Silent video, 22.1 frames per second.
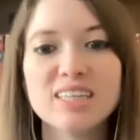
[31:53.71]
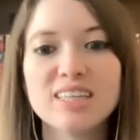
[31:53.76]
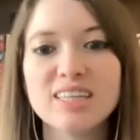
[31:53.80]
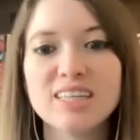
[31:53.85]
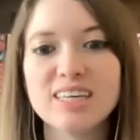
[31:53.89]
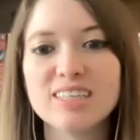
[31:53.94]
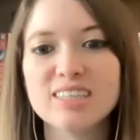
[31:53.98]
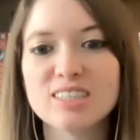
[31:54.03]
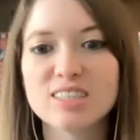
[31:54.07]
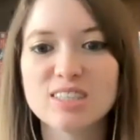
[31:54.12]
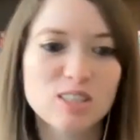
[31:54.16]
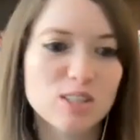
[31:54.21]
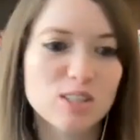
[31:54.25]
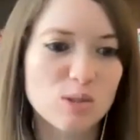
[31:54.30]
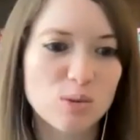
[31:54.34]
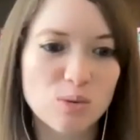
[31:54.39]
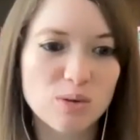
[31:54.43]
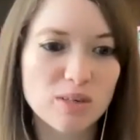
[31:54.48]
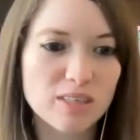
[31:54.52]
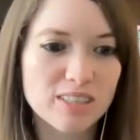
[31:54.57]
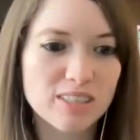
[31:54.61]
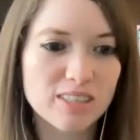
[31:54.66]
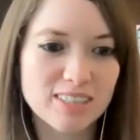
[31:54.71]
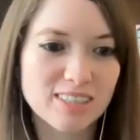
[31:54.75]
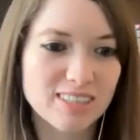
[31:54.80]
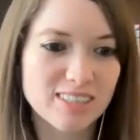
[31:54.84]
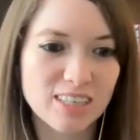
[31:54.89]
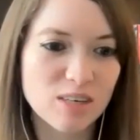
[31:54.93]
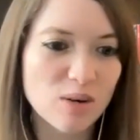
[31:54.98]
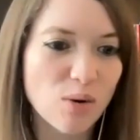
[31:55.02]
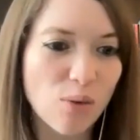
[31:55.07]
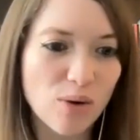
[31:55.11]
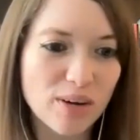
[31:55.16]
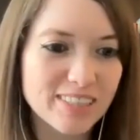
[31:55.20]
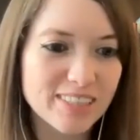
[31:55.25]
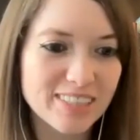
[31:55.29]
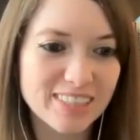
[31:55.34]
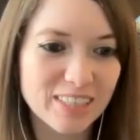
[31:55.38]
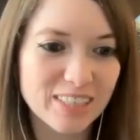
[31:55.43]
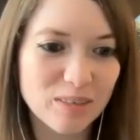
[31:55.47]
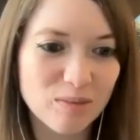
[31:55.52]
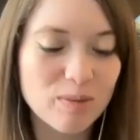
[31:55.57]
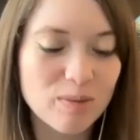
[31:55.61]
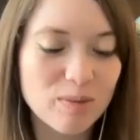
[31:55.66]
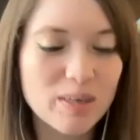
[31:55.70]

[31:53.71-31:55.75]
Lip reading: the story just annoys them.